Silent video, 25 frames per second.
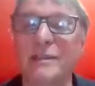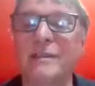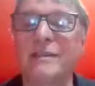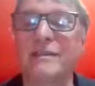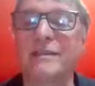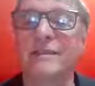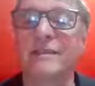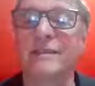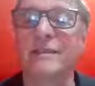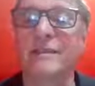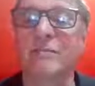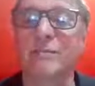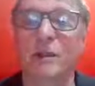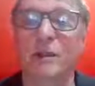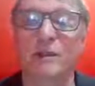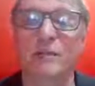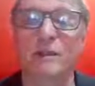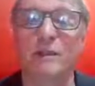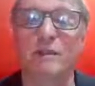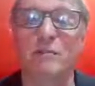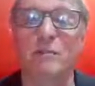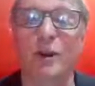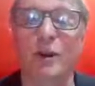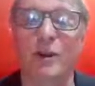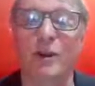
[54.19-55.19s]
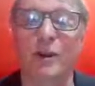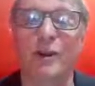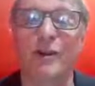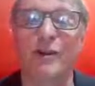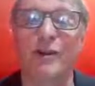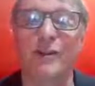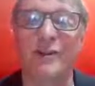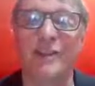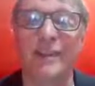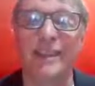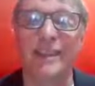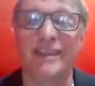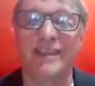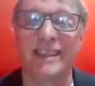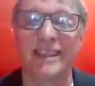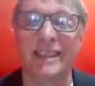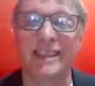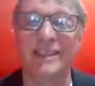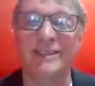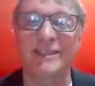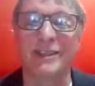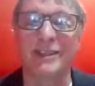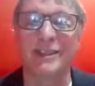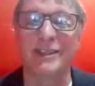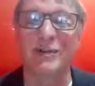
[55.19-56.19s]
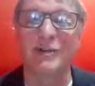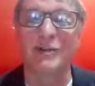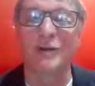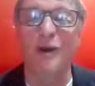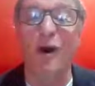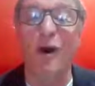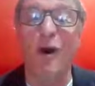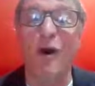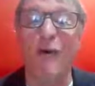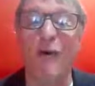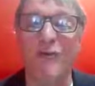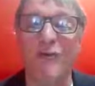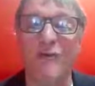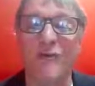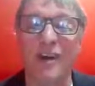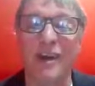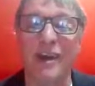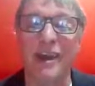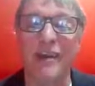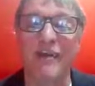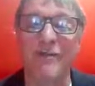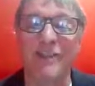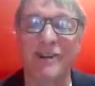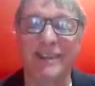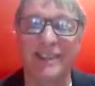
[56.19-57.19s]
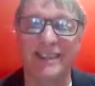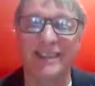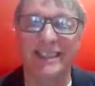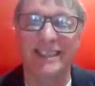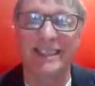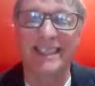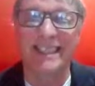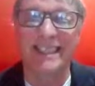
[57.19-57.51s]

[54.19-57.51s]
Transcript: are sometimes spot on these things, and you were a hot favourite.